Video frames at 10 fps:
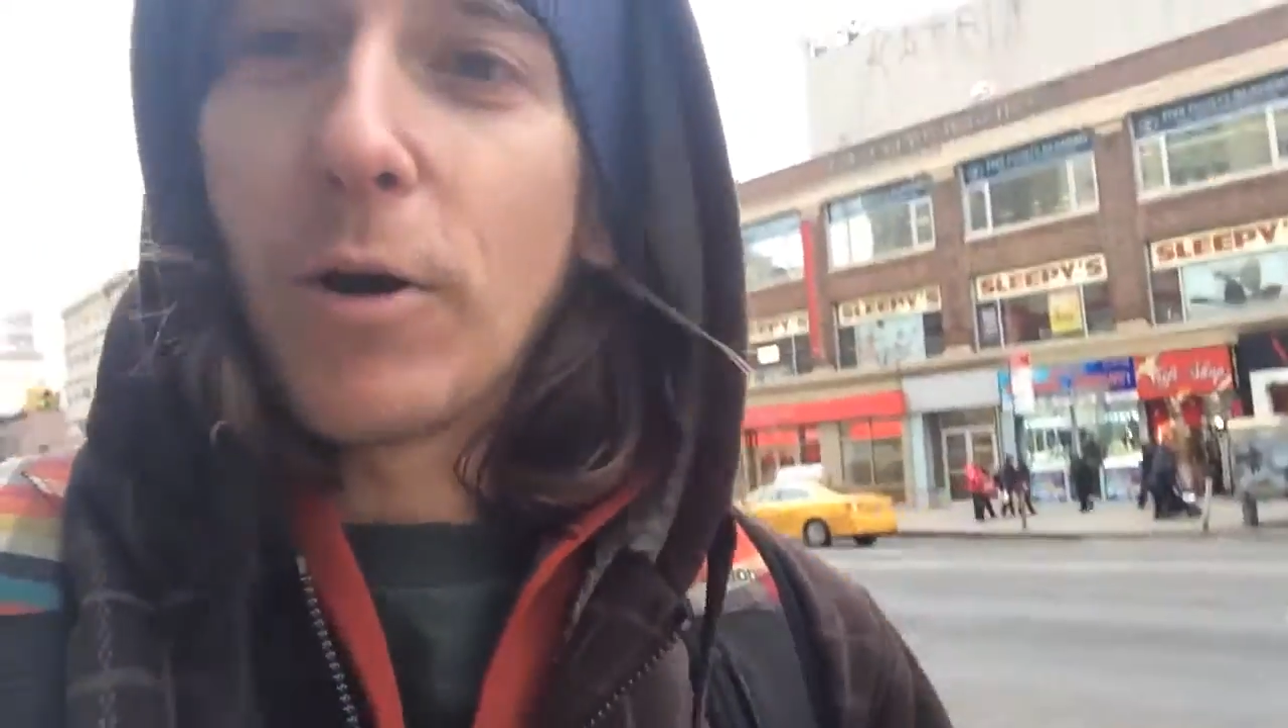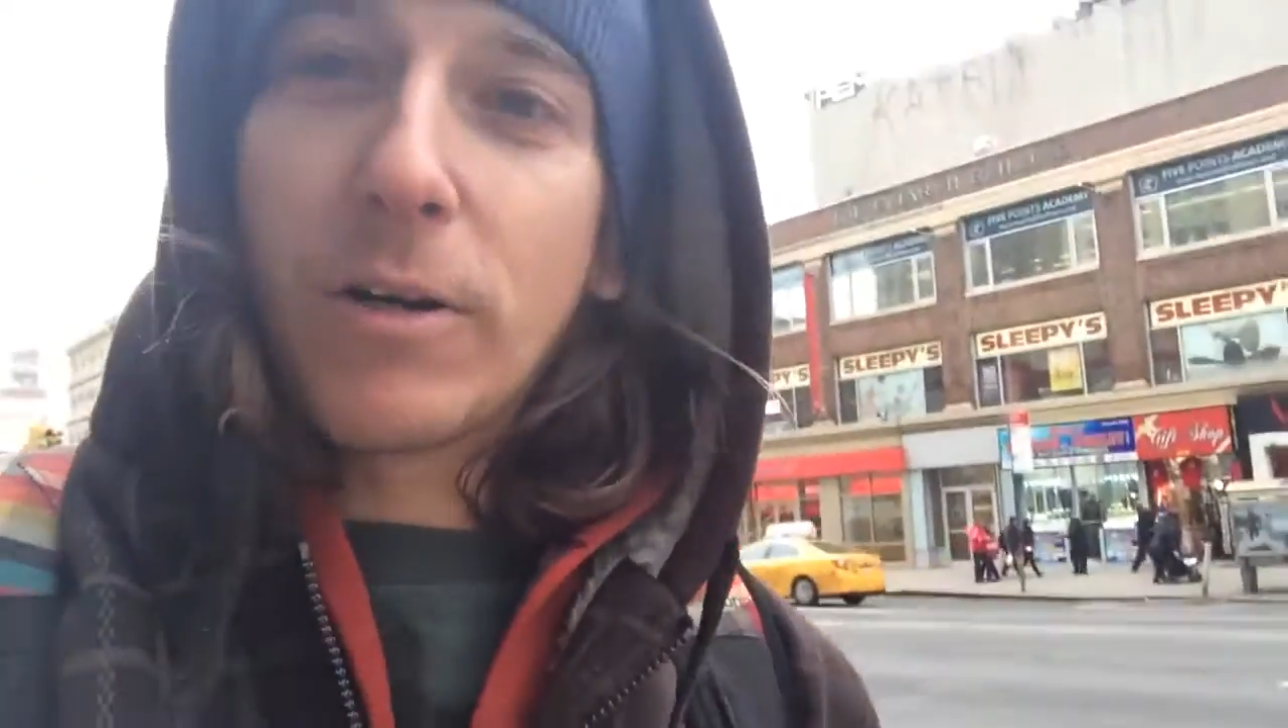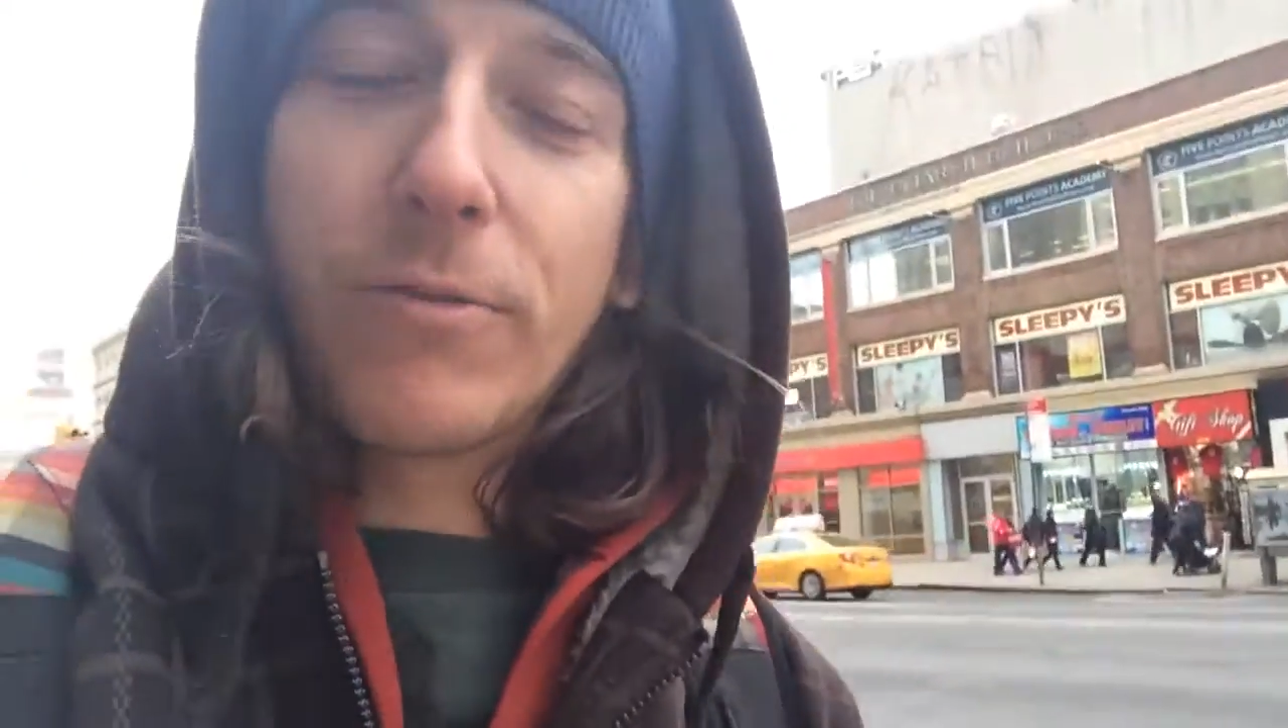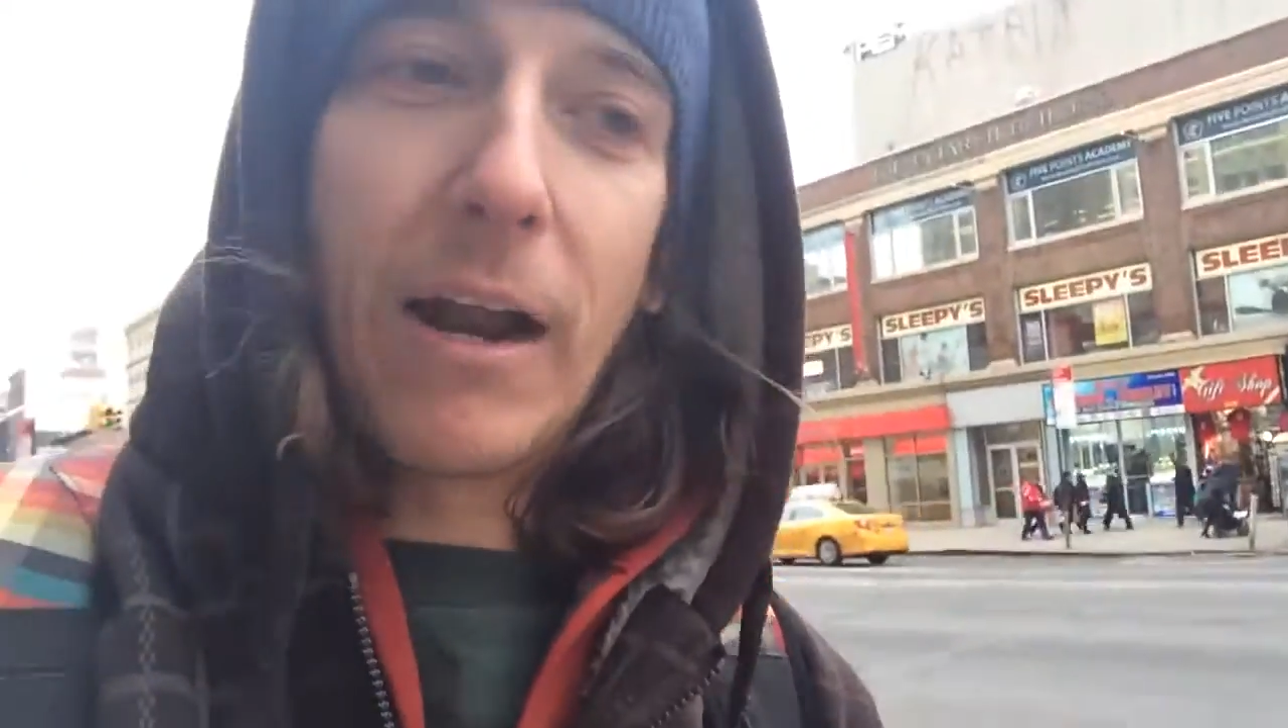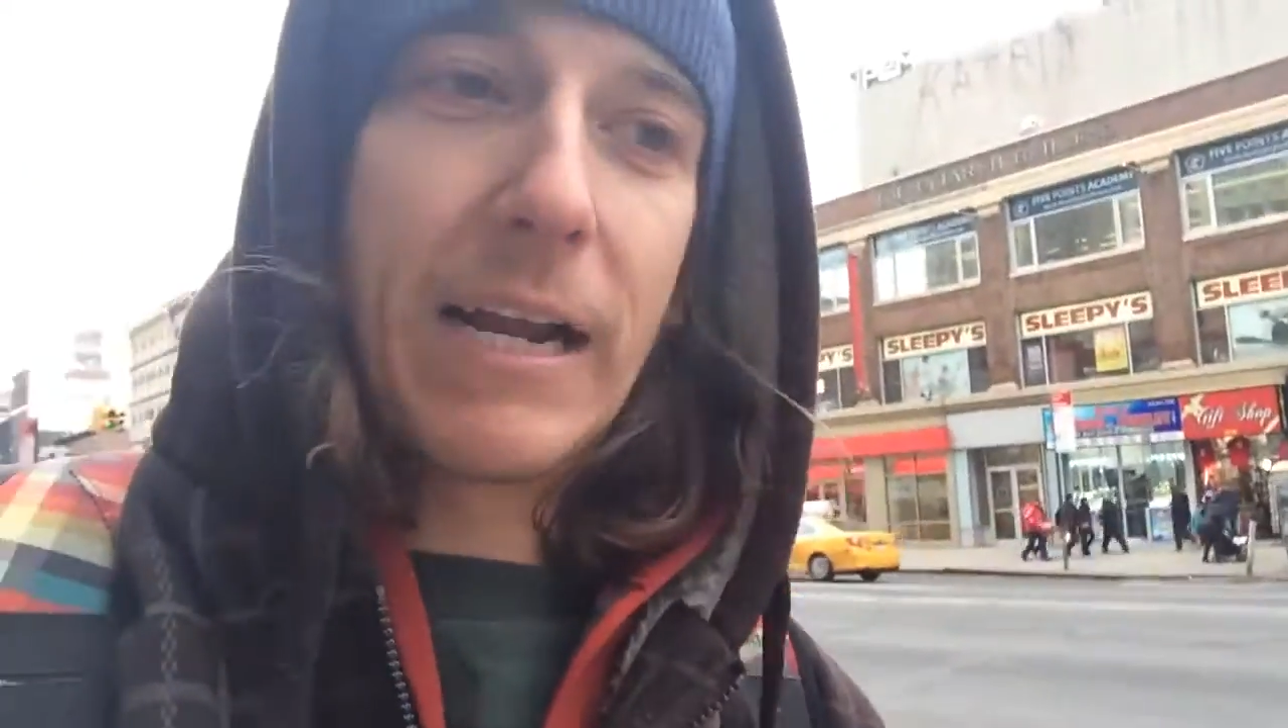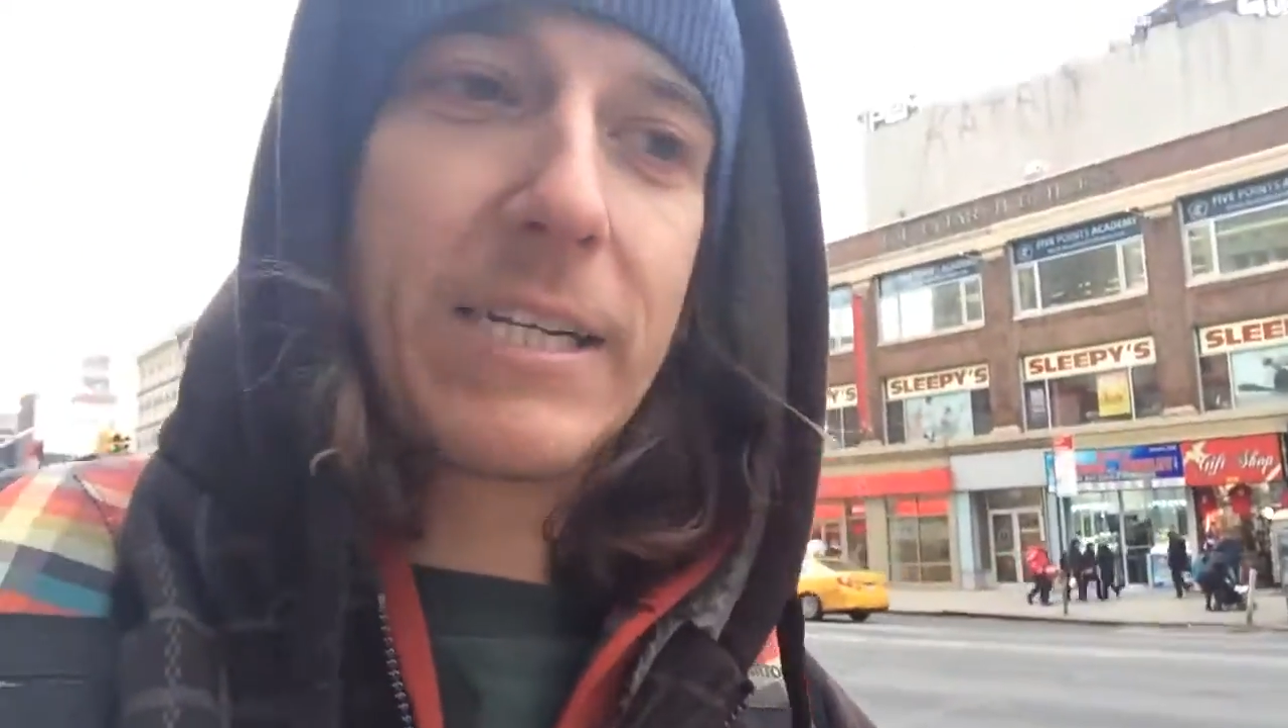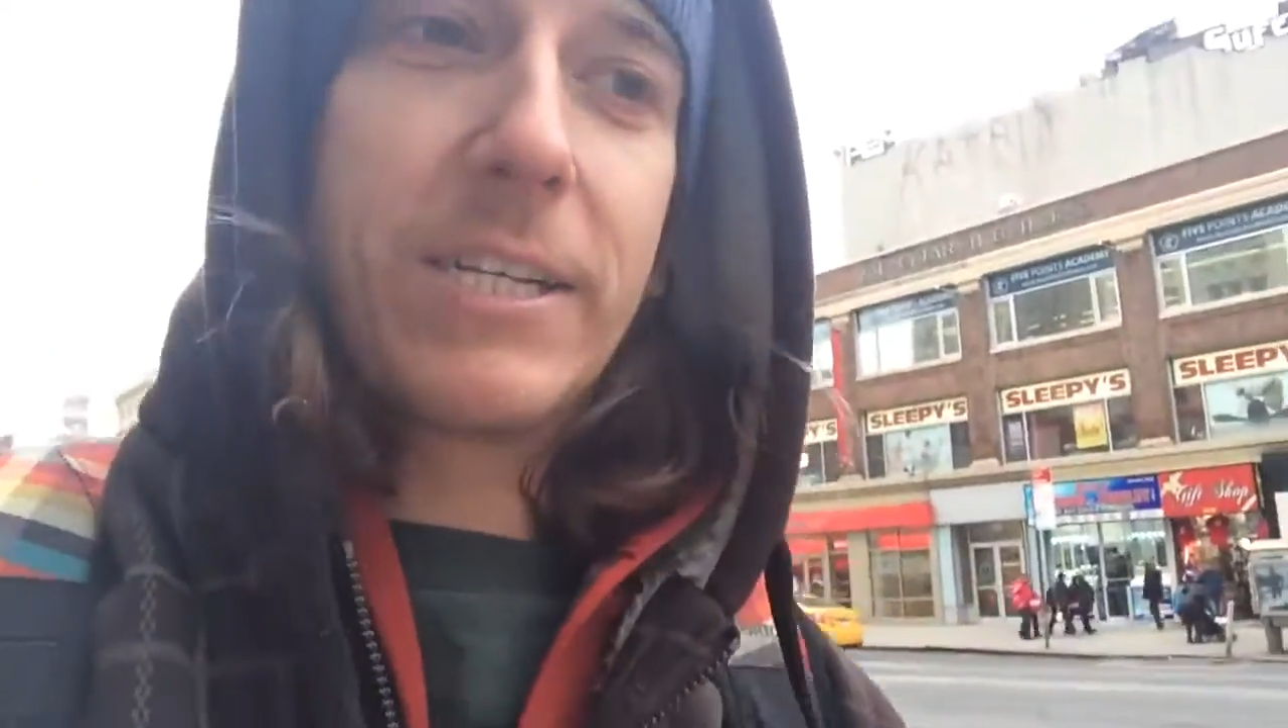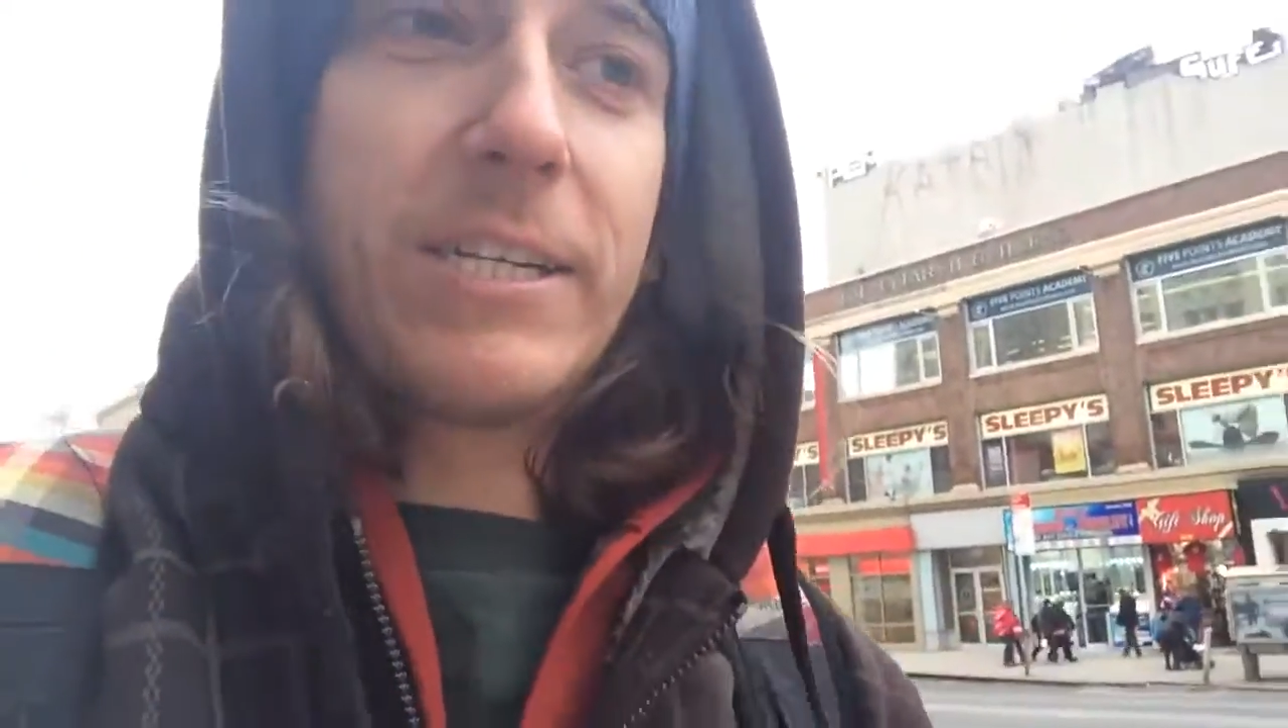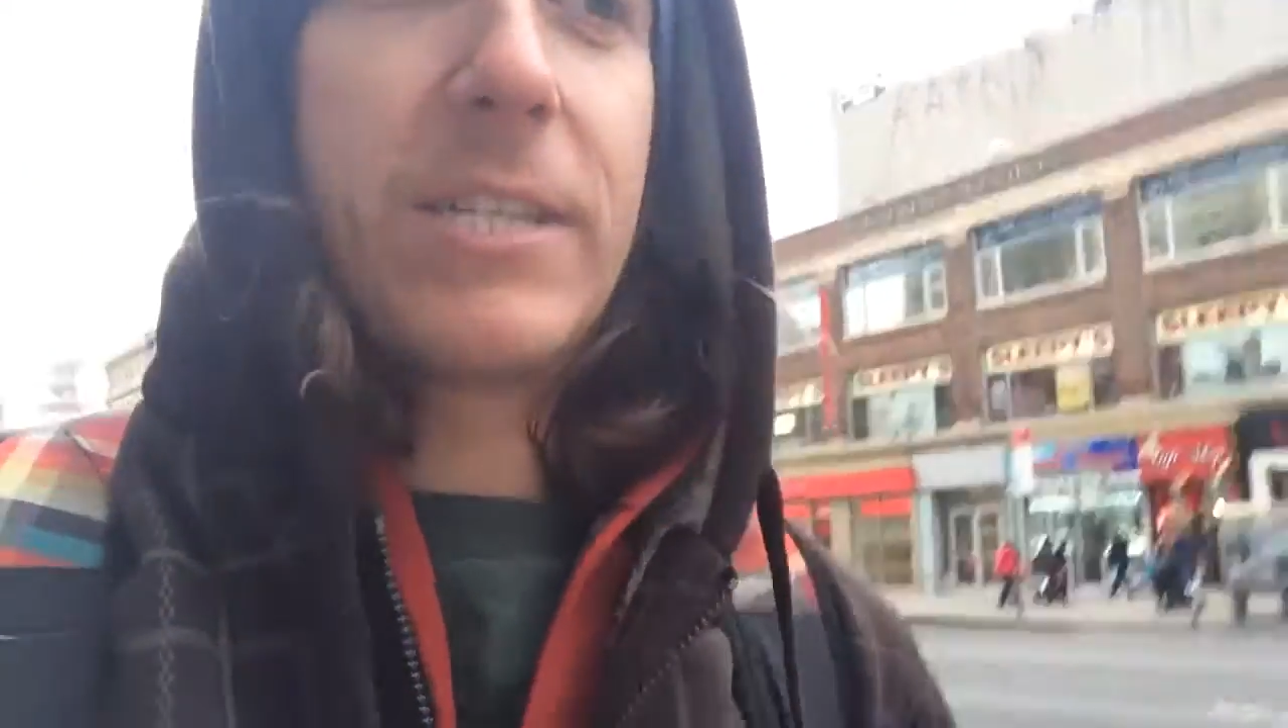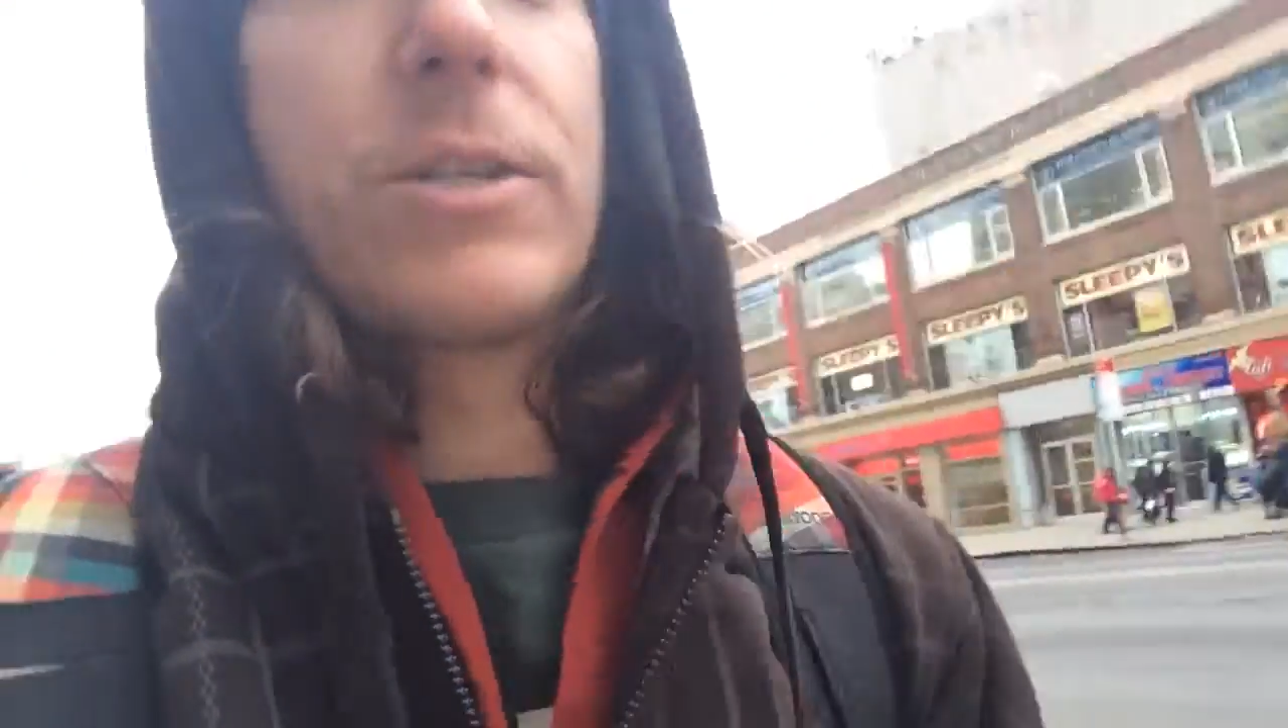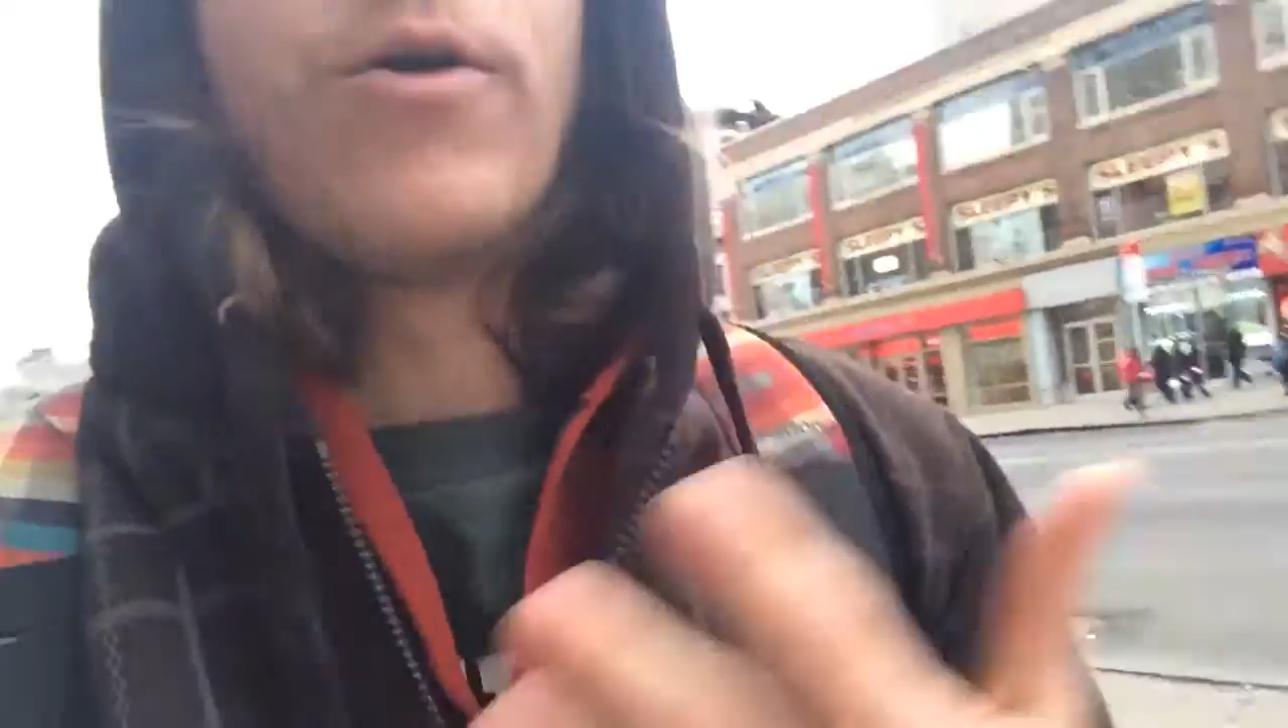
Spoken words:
or Craigslist,